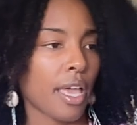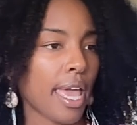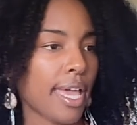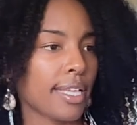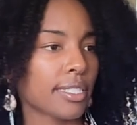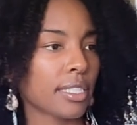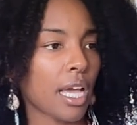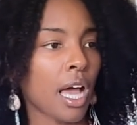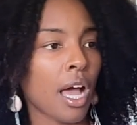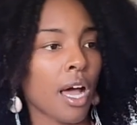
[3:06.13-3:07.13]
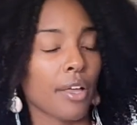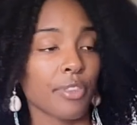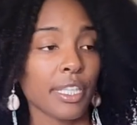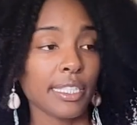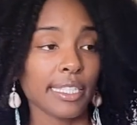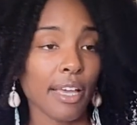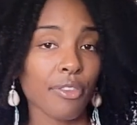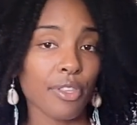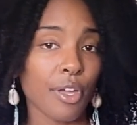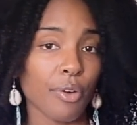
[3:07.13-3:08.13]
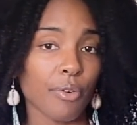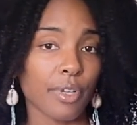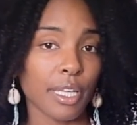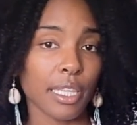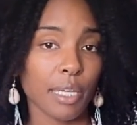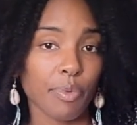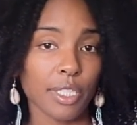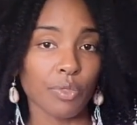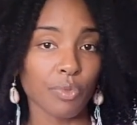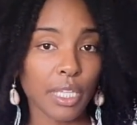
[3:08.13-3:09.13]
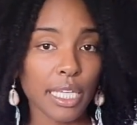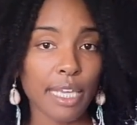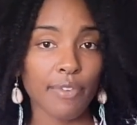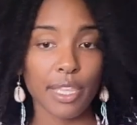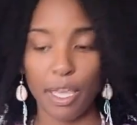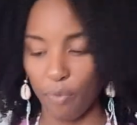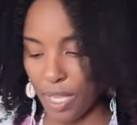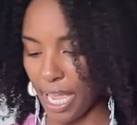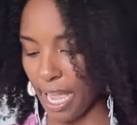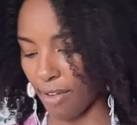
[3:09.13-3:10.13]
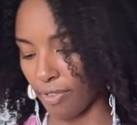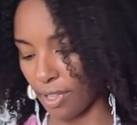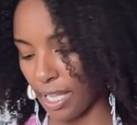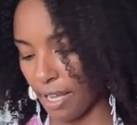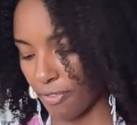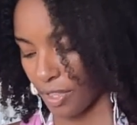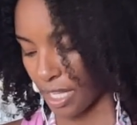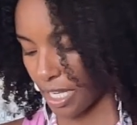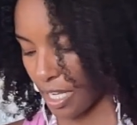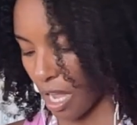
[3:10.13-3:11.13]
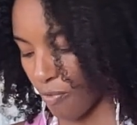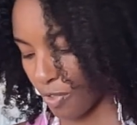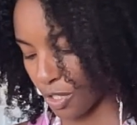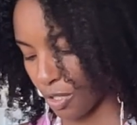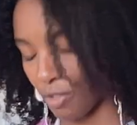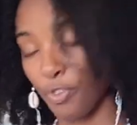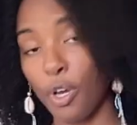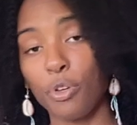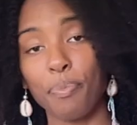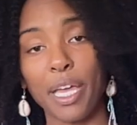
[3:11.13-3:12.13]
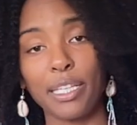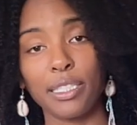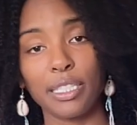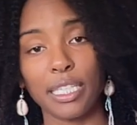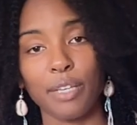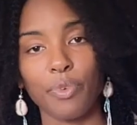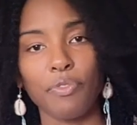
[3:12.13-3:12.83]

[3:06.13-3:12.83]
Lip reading: And this South Node in Libra is really giving that we have left the comfort zone of codependency.